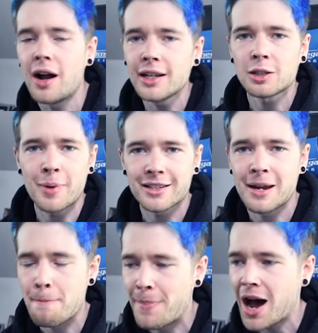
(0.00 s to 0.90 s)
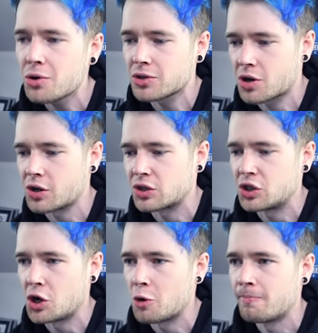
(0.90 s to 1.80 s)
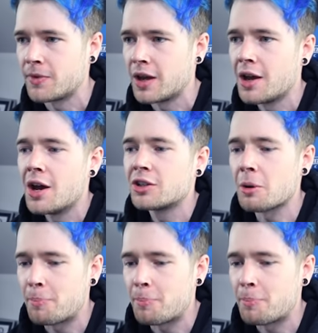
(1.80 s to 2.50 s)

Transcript: unexpected Bowser costume to